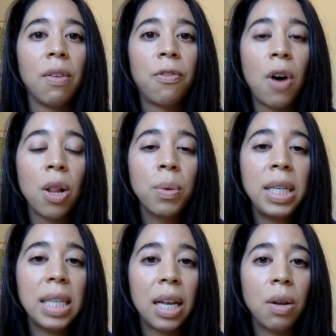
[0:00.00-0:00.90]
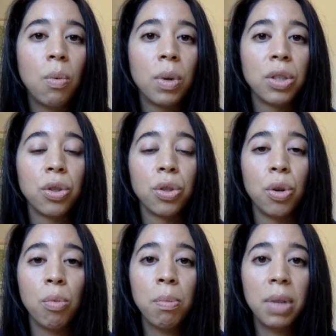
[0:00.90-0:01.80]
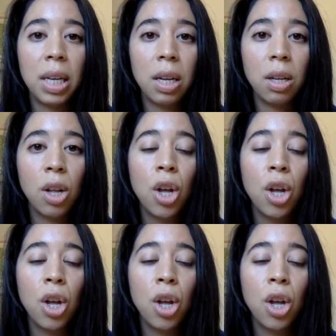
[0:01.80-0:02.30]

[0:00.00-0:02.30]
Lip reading: following day, once there's no more bleeding,